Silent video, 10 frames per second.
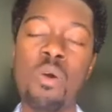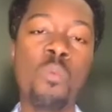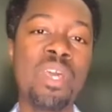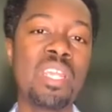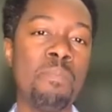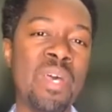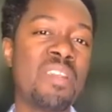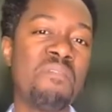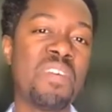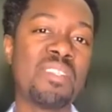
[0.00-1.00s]
many
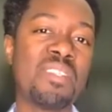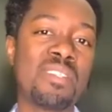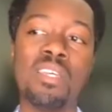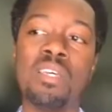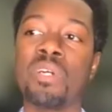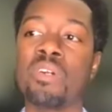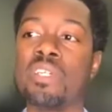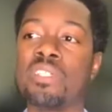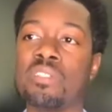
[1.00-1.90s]
benefits to immigration.